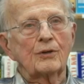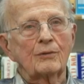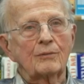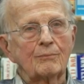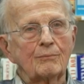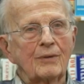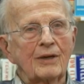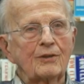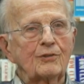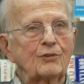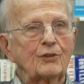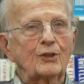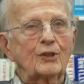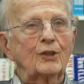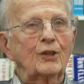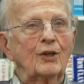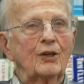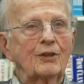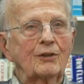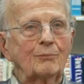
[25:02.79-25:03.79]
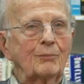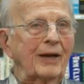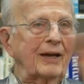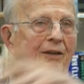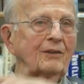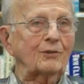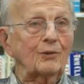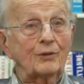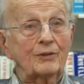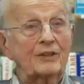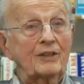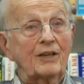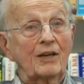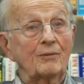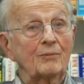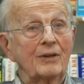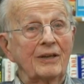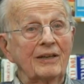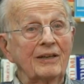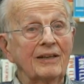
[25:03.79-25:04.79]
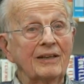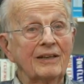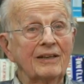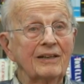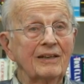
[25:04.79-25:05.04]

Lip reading: were marching along back toward the company